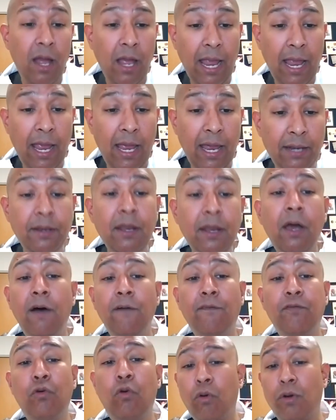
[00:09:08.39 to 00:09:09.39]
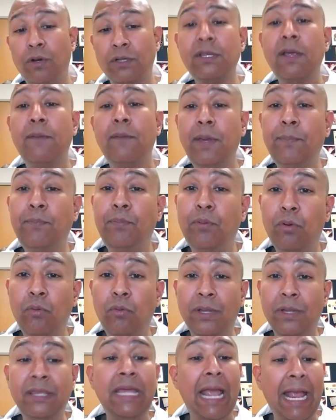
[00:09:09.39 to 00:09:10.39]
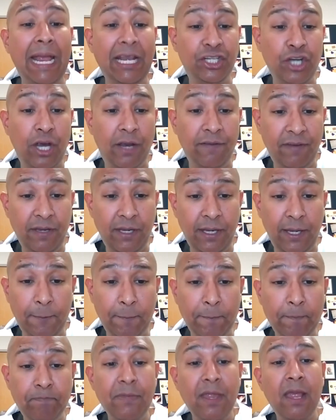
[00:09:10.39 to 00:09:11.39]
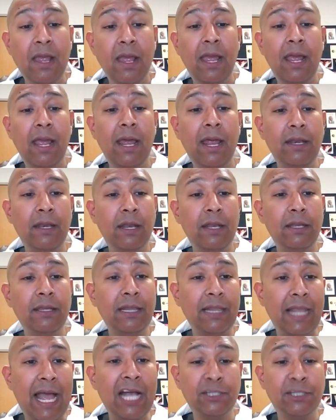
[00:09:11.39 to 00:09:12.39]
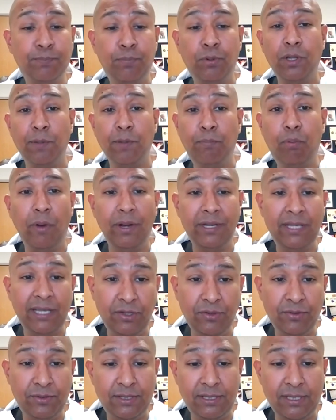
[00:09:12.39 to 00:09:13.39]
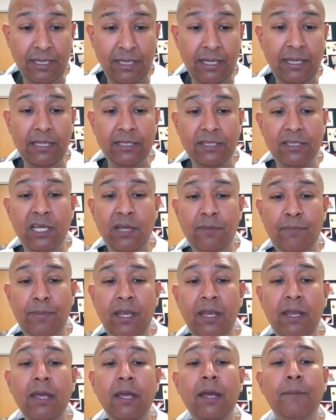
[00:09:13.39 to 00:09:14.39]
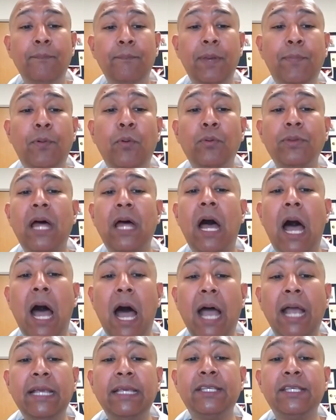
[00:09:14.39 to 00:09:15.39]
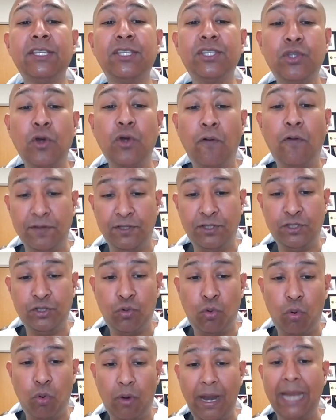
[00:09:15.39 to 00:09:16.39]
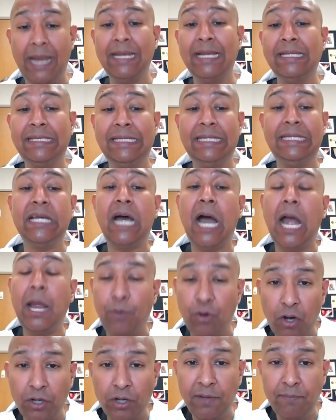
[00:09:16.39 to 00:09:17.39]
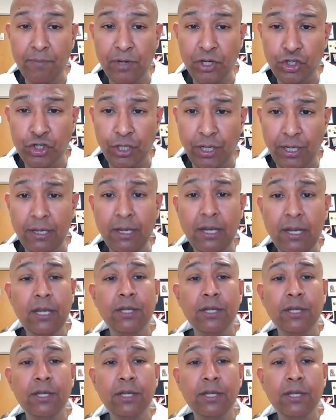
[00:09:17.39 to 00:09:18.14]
And of course, people with HIV. And the last bullet point that you see is going to be people with a high SOFA score and a D-dimer on admission.